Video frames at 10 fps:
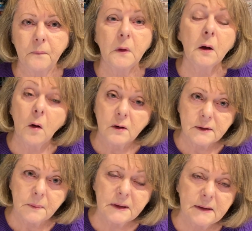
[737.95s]
There are
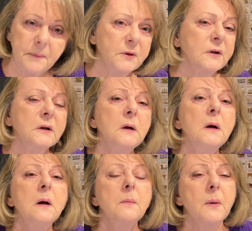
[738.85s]
some exceptions,
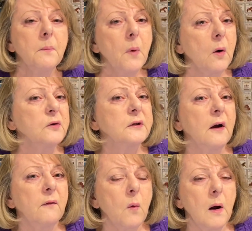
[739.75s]
but most
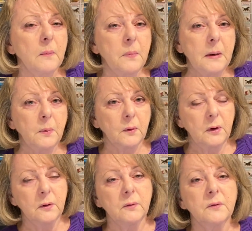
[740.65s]
of what people
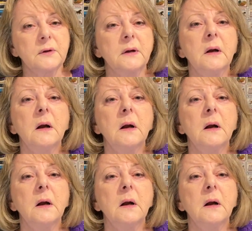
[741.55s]
use